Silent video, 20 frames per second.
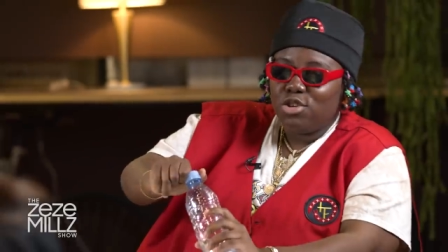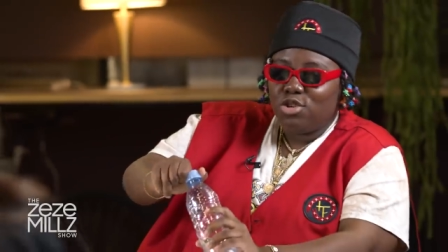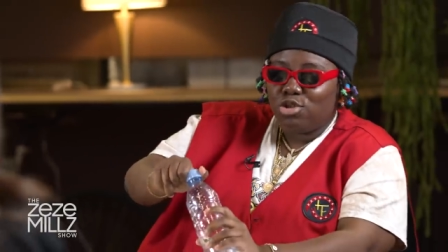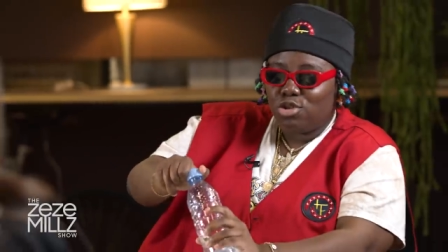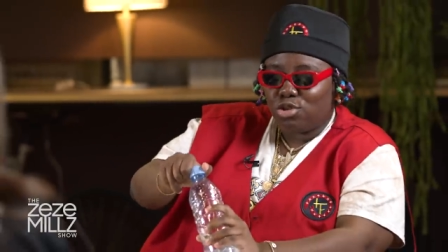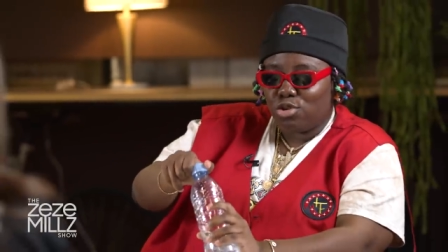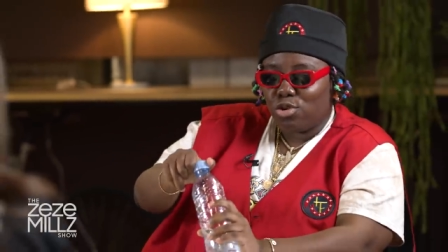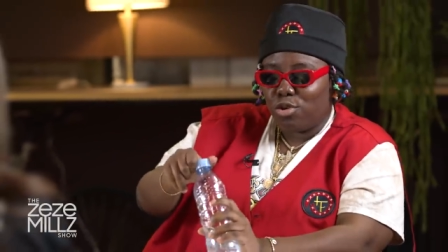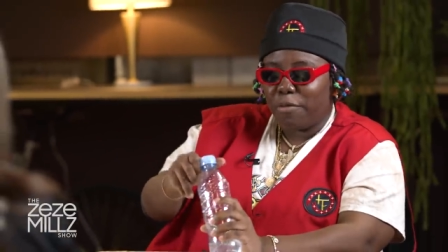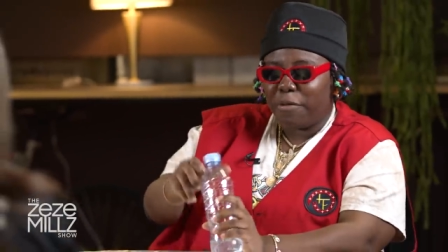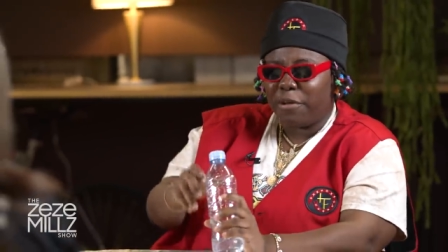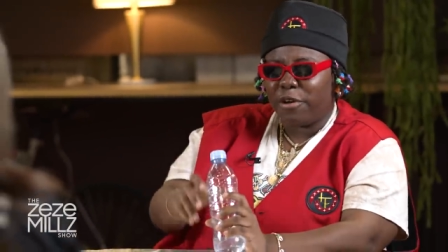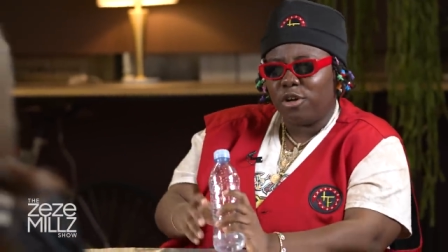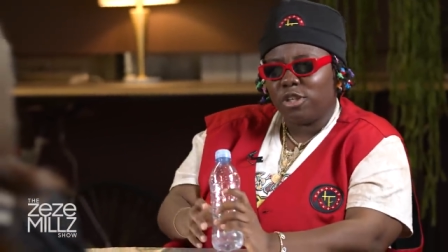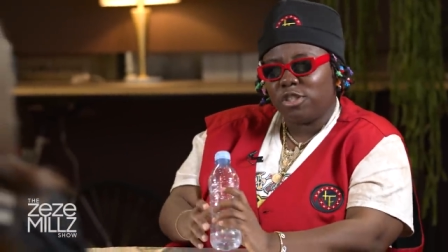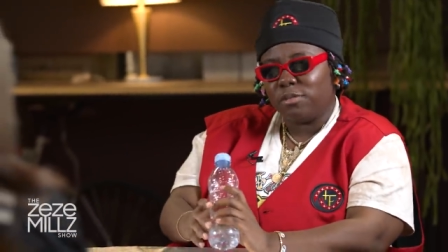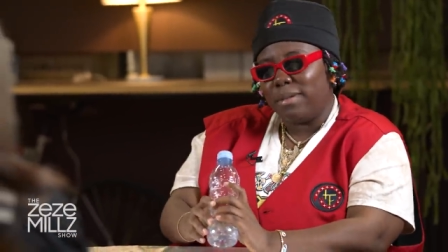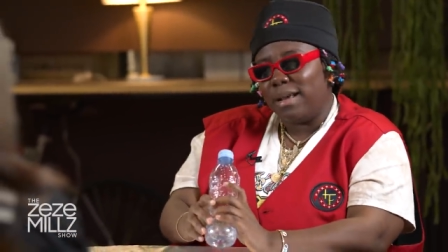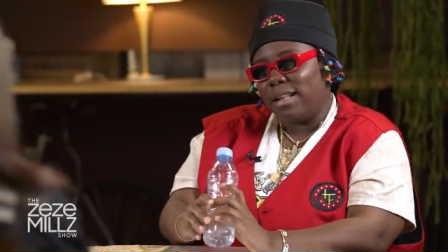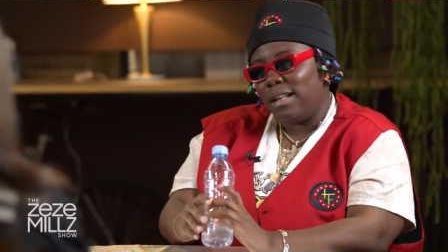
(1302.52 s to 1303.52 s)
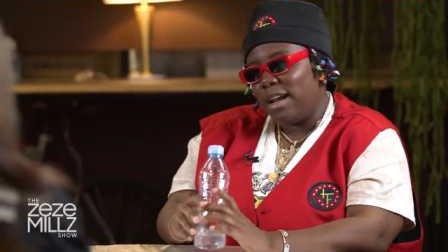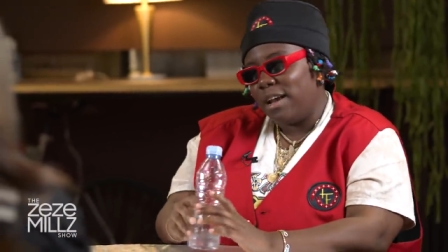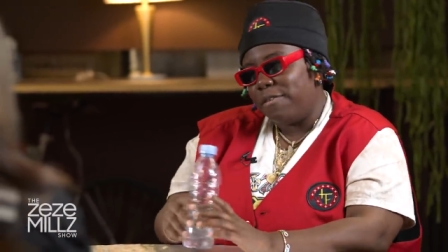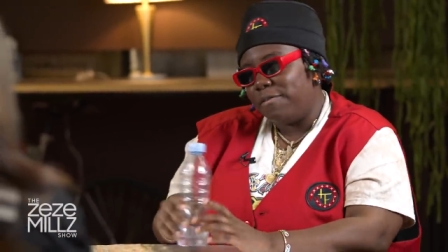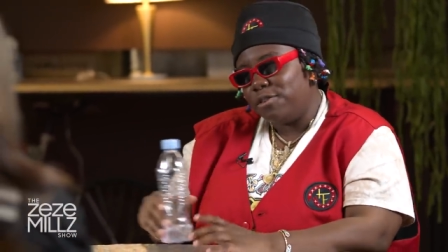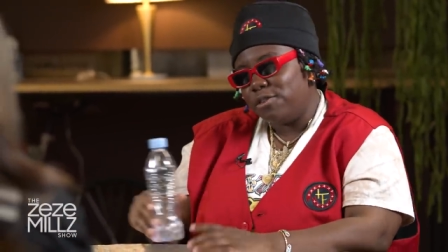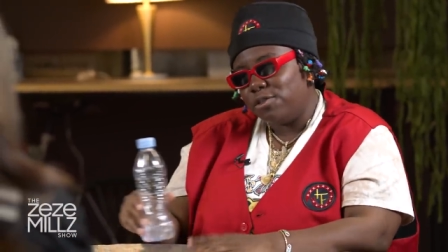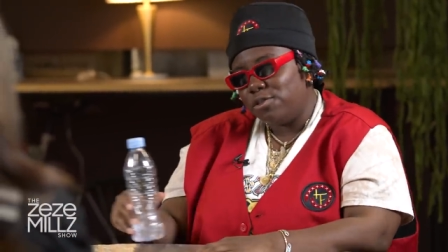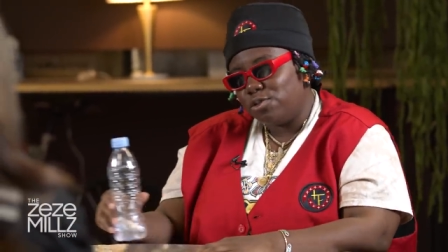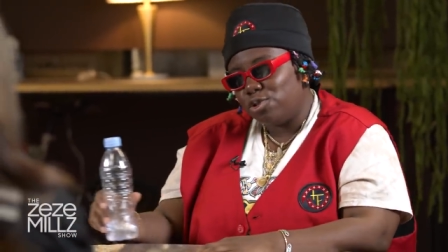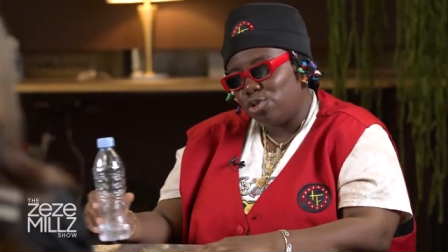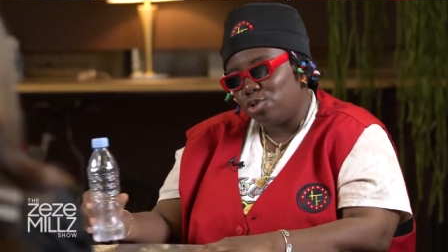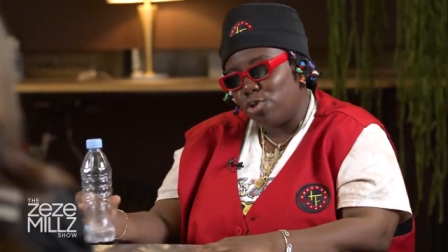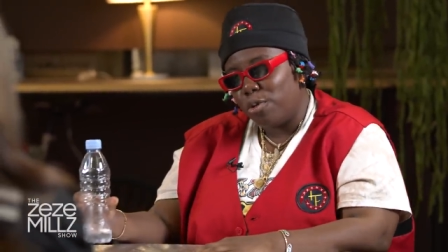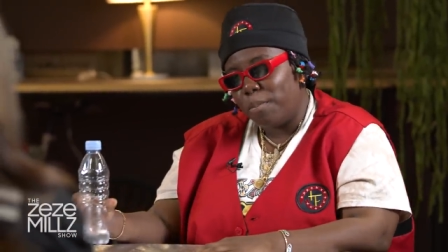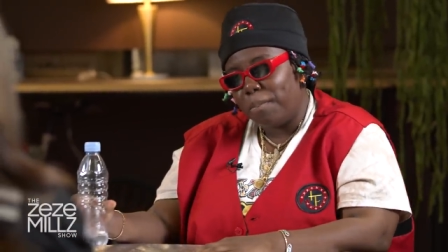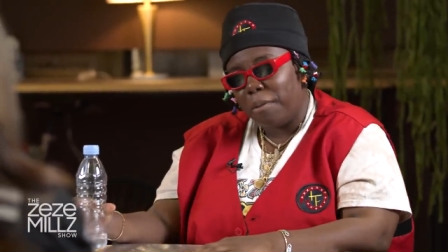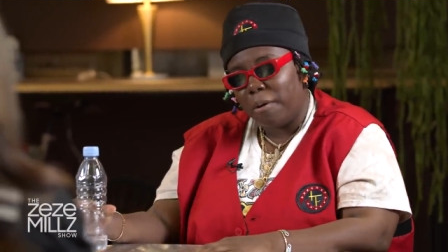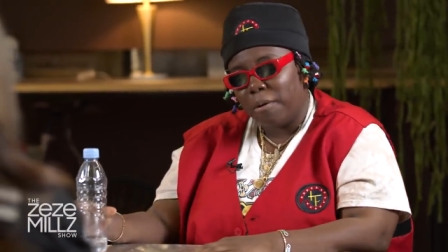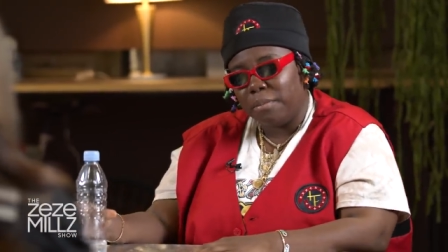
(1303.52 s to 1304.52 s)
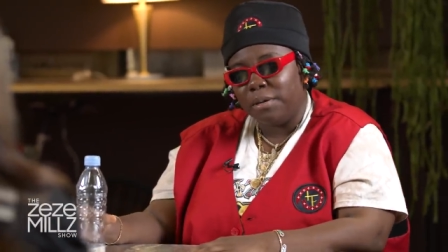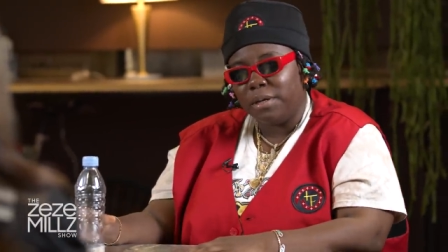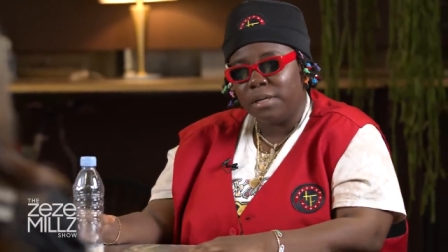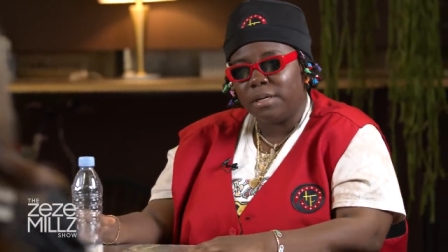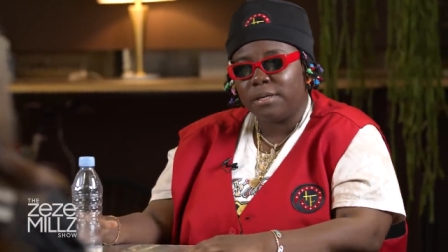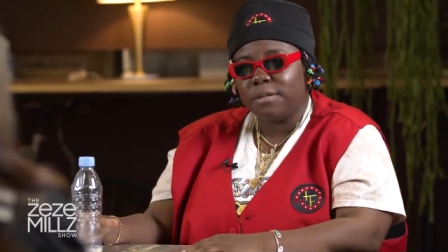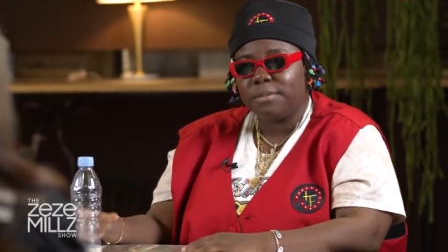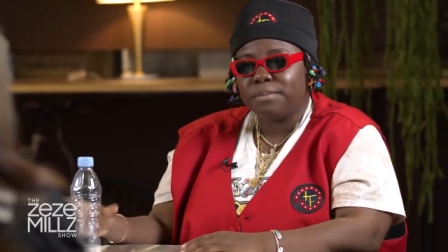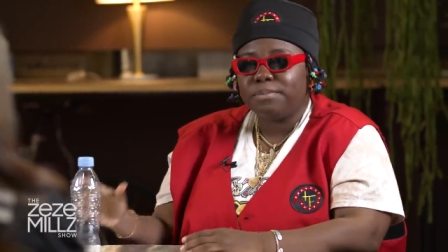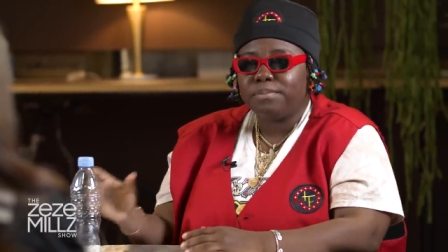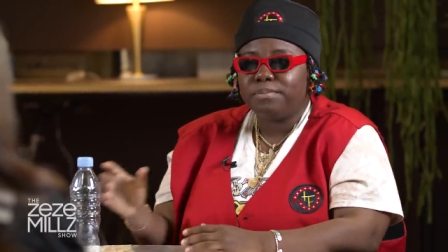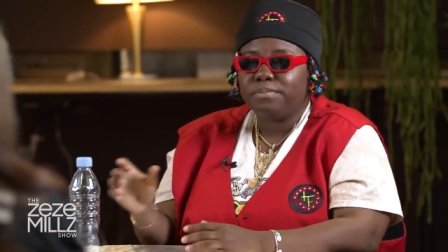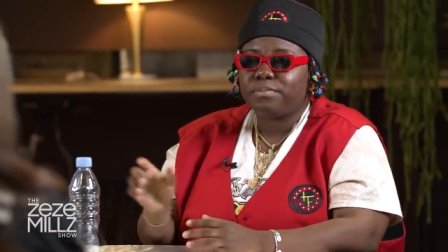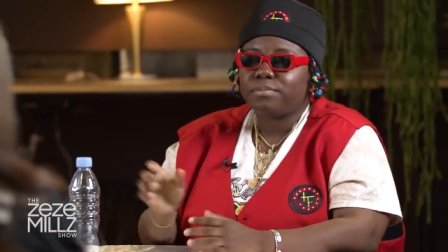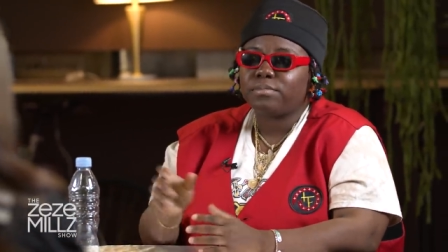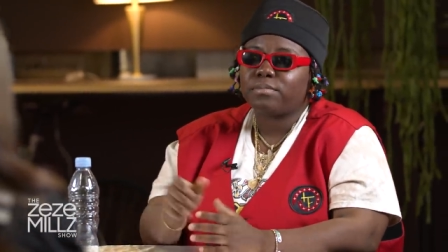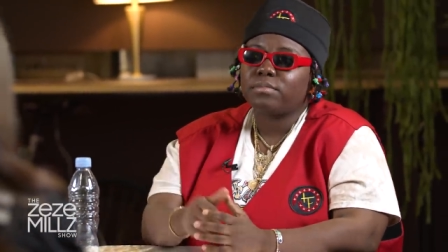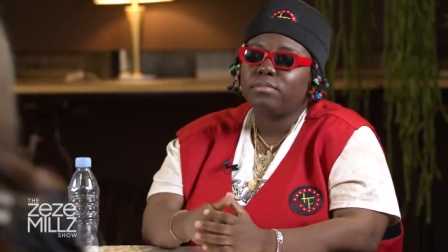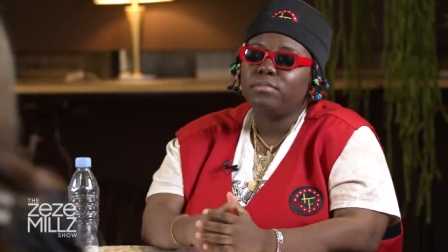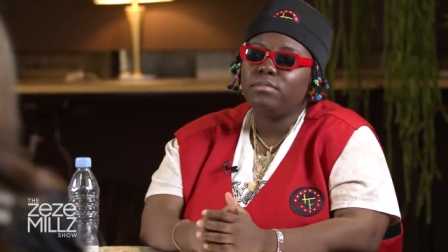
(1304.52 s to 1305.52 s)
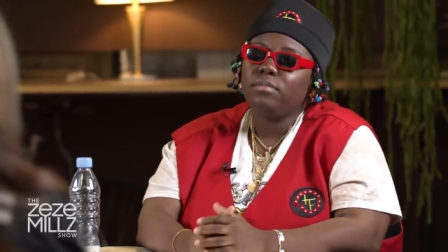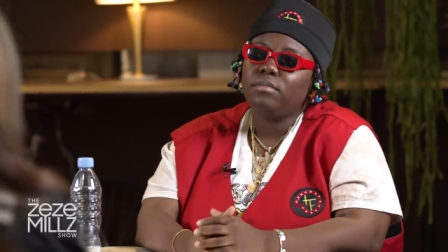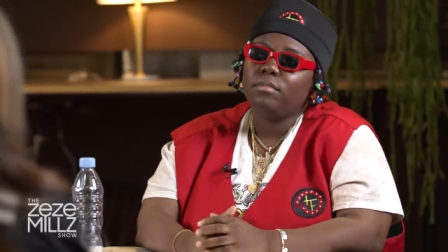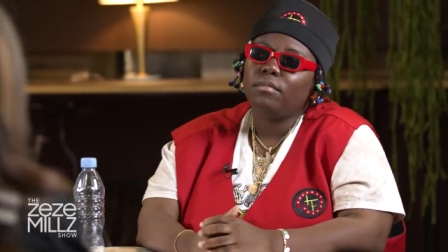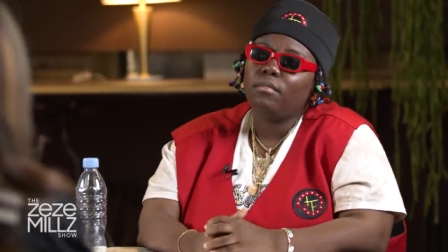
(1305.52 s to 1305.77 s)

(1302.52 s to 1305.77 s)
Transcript: so, because my life is so public, right?